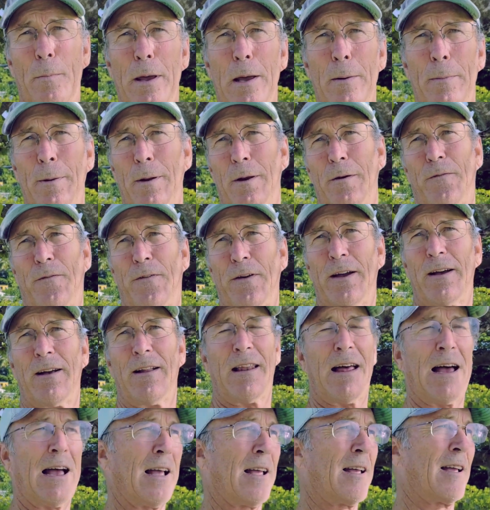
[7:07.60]
people to feel
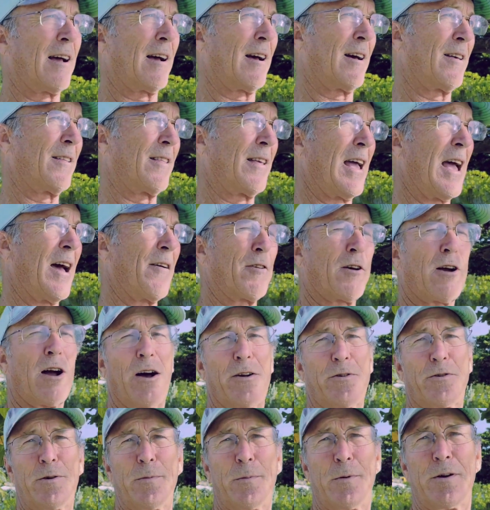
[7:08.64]
like they have a
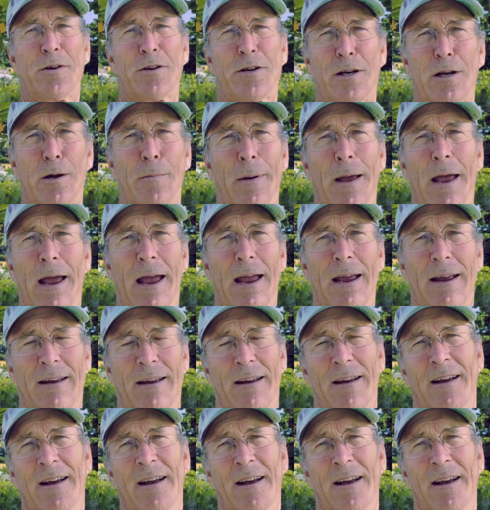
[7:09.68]
contribution to make,